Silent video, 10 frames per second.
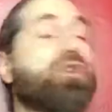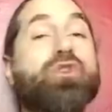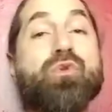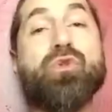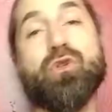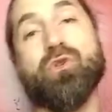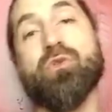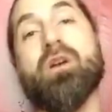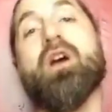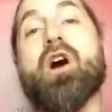you
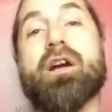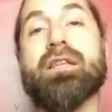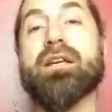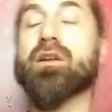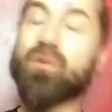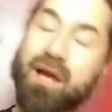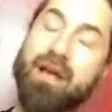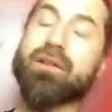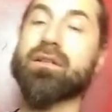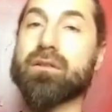two are thinking,
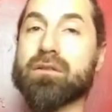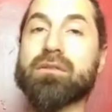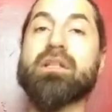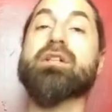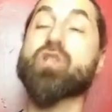wow, you know,